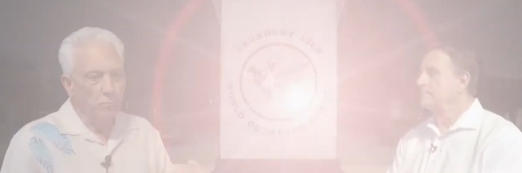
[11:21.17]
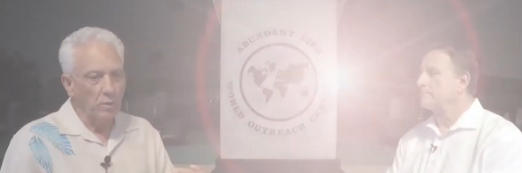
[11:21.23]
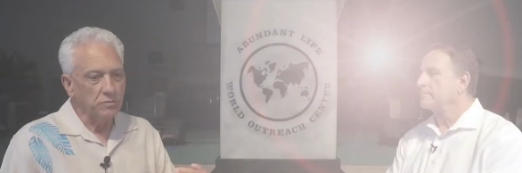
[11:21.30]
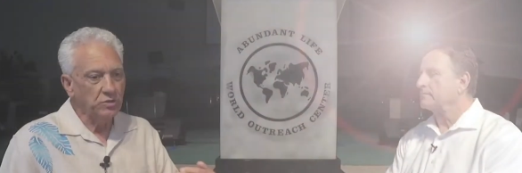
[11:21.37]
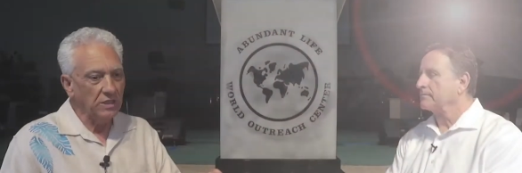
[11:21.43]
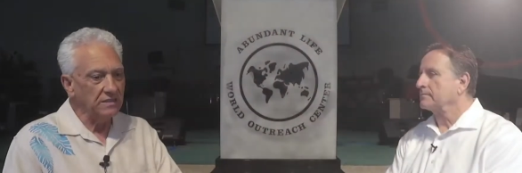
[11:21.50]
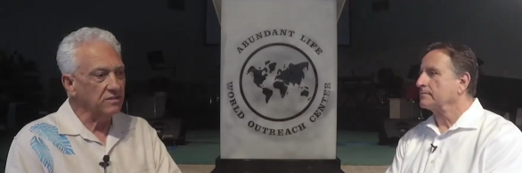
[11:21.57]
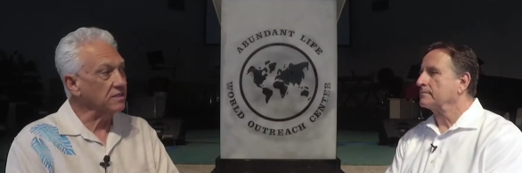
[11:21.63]

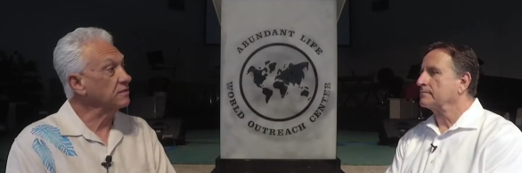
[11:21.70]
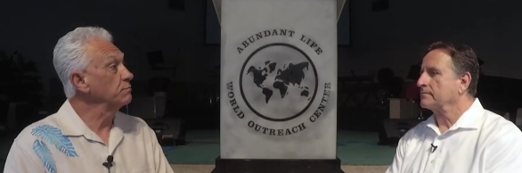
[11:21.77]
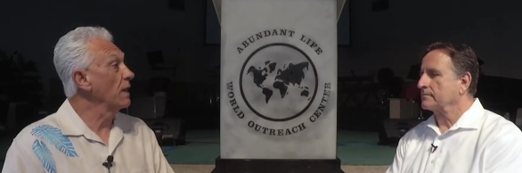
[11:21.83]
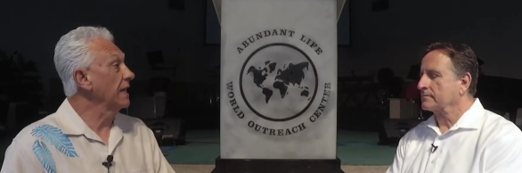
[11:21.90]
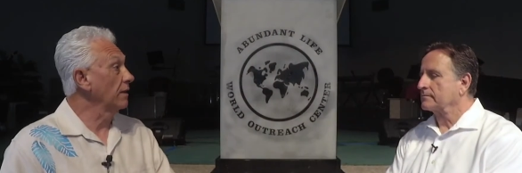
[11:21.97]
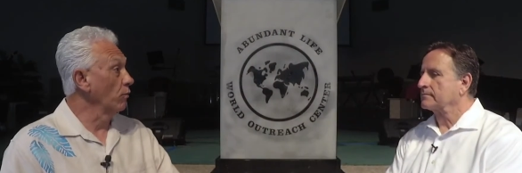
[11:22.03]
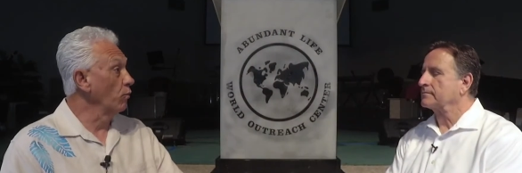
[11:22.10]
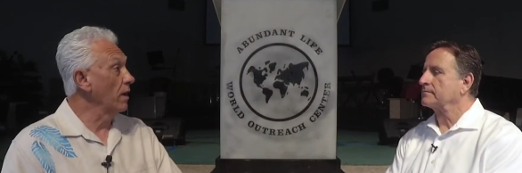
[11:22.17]
Speaker 1: Well, know? Jesus
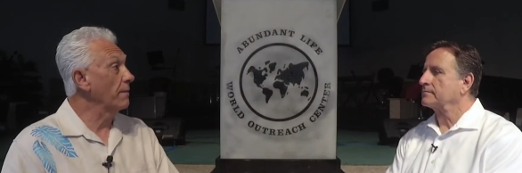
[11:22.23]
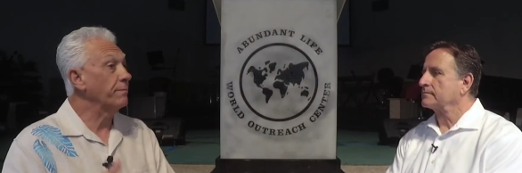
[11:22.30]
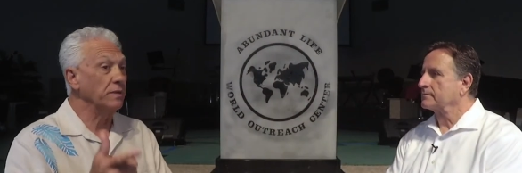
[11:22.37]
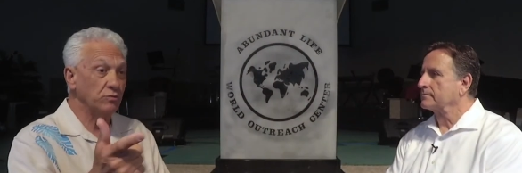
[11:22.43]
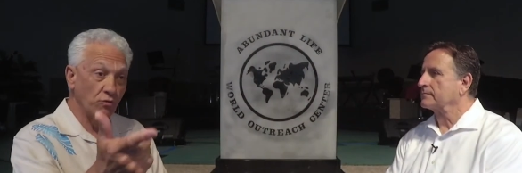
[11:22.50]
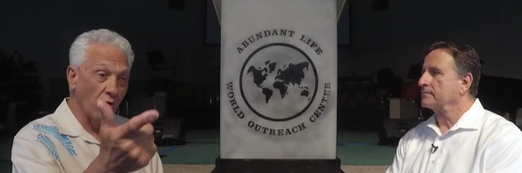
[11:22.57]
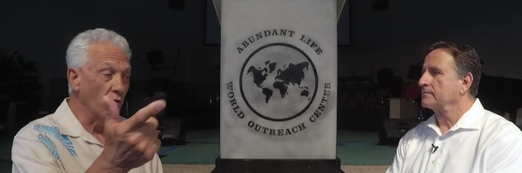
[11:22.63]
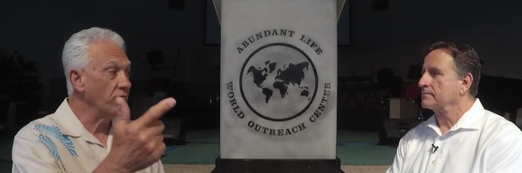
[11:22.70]
made a whip
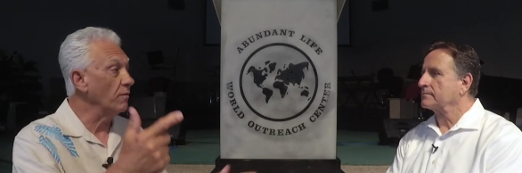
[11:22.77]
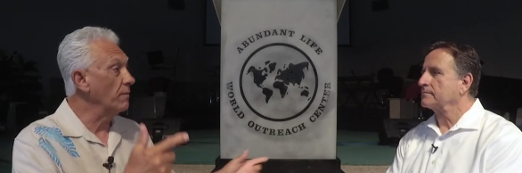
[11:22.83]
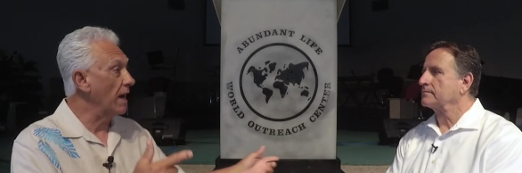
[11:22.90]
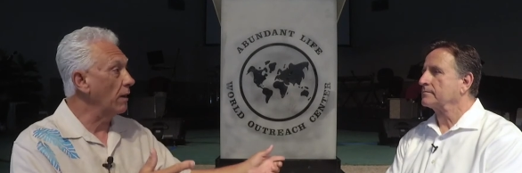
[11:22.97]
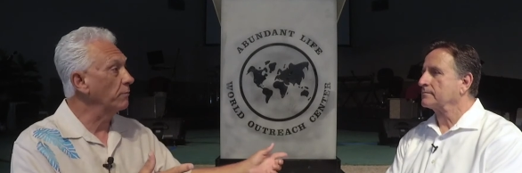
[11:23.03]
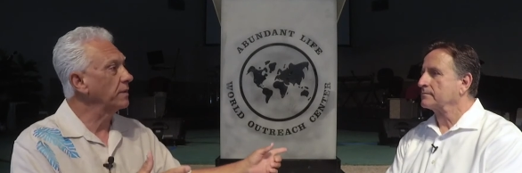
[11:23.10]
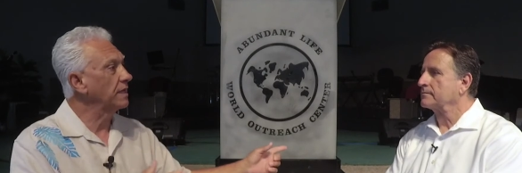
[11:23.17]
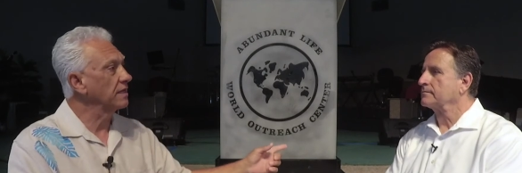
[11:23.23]
and drove them
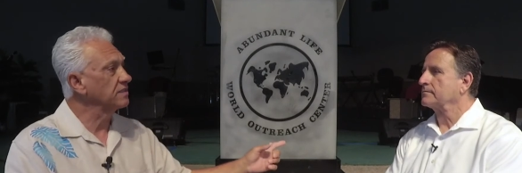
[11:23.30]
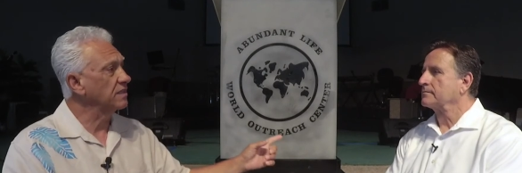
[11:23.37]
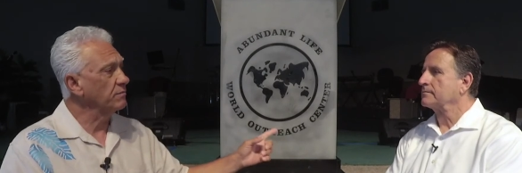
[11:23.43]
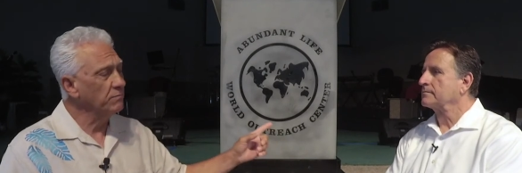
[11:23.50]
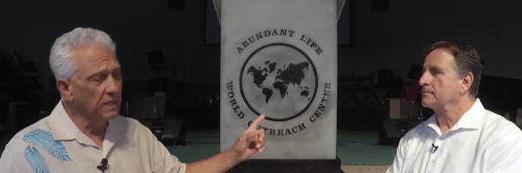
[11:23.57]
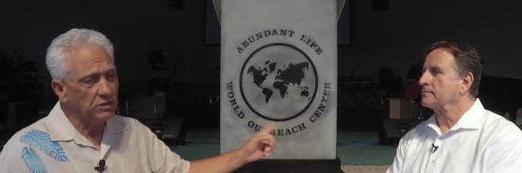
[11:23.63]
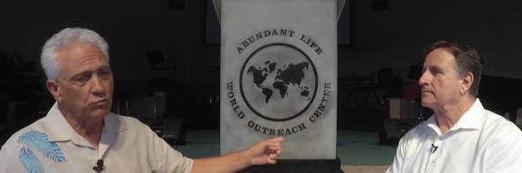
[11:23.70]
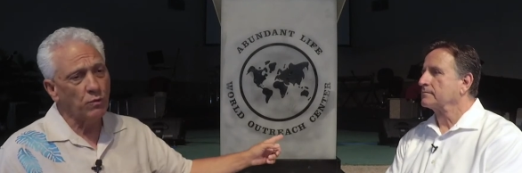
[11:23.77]
out because
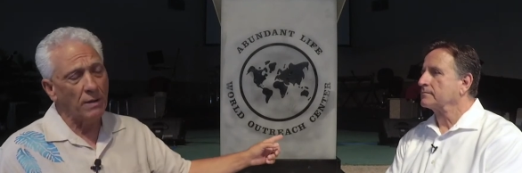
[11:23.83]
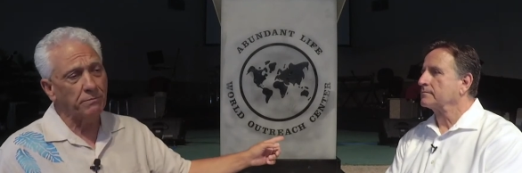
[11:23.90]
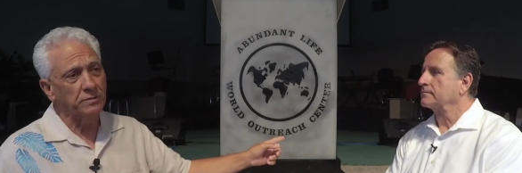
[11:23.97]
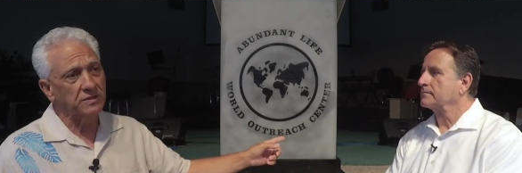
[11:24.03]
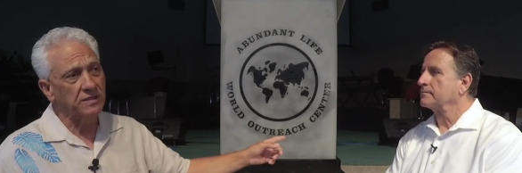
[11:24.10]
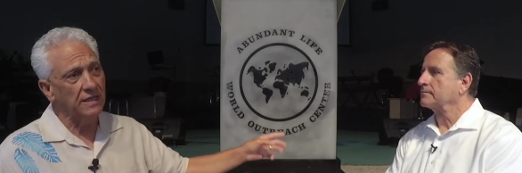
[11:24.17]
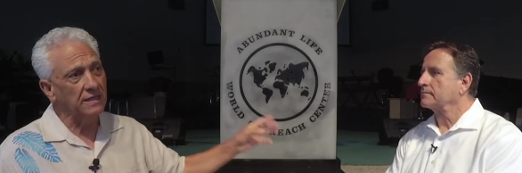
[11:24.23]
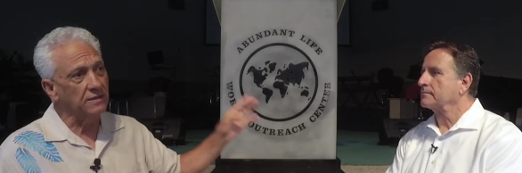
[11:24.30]
it
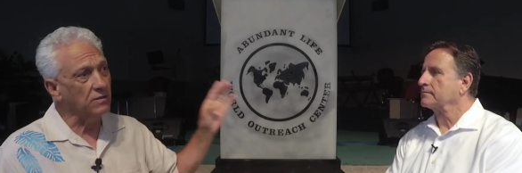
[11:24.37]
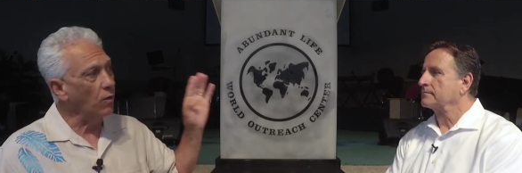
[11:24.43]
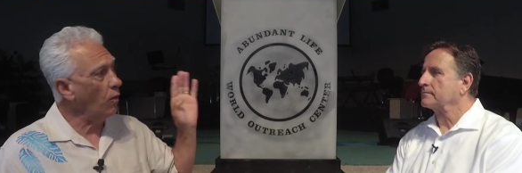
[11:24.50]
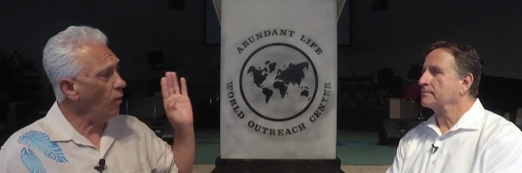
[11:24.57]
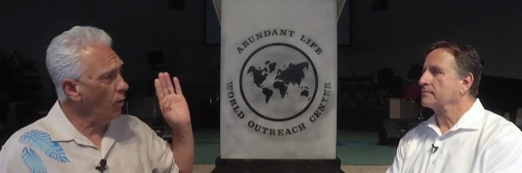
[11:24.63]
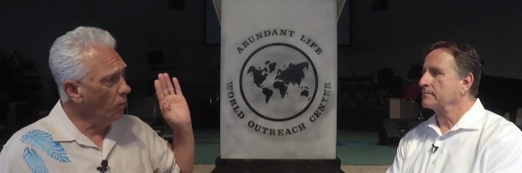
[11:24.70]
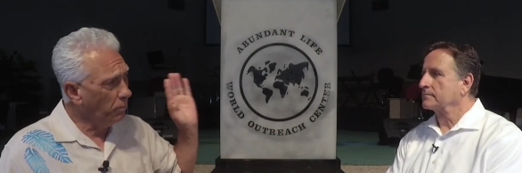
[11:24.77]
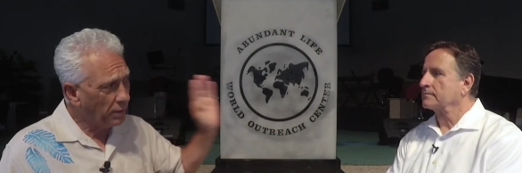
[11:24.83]
misrepresented the
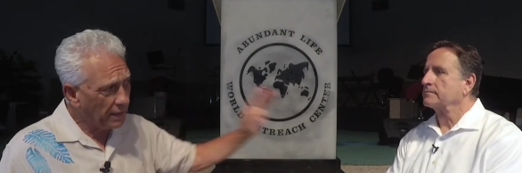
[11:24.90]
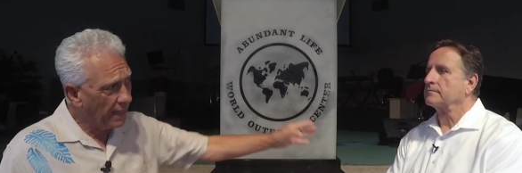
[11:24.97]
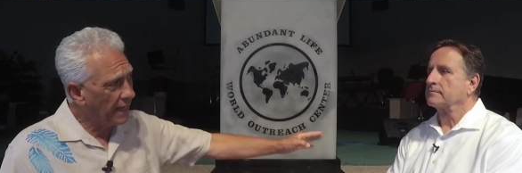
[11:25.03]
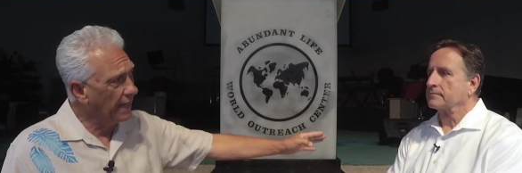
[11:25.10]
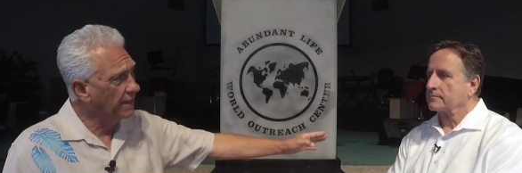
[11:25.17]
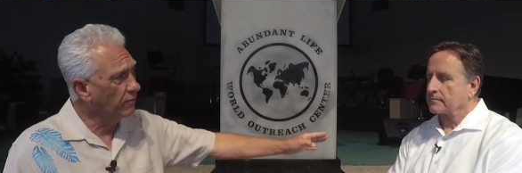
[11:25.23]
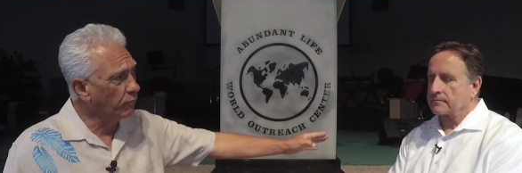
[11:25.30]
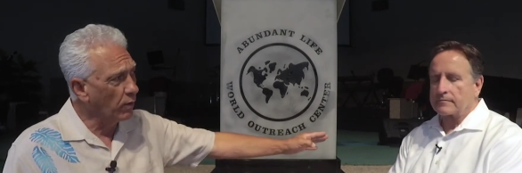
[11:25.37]
whole
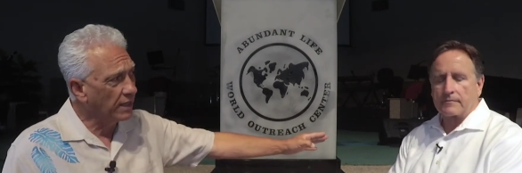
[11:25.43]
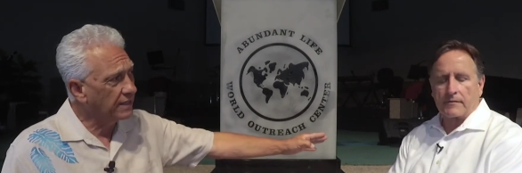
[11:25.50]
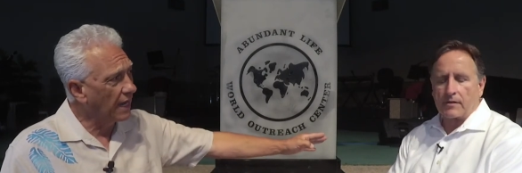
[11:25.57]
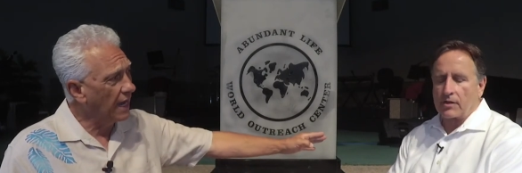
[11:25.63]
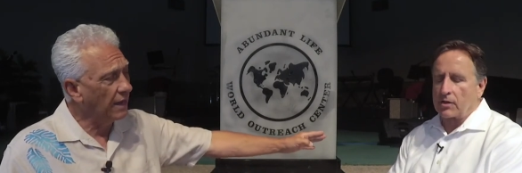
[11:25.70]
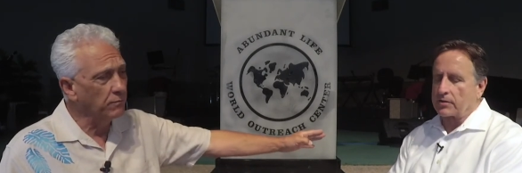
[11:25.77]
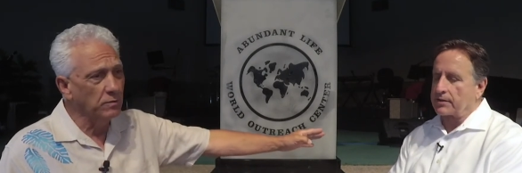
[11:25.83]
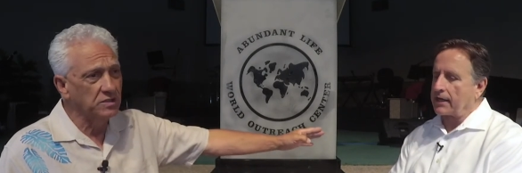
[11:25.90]
plan of what
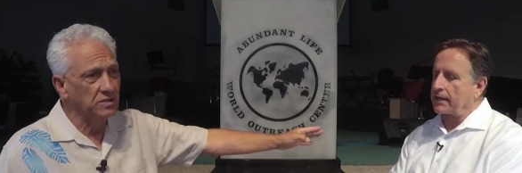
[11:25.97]
God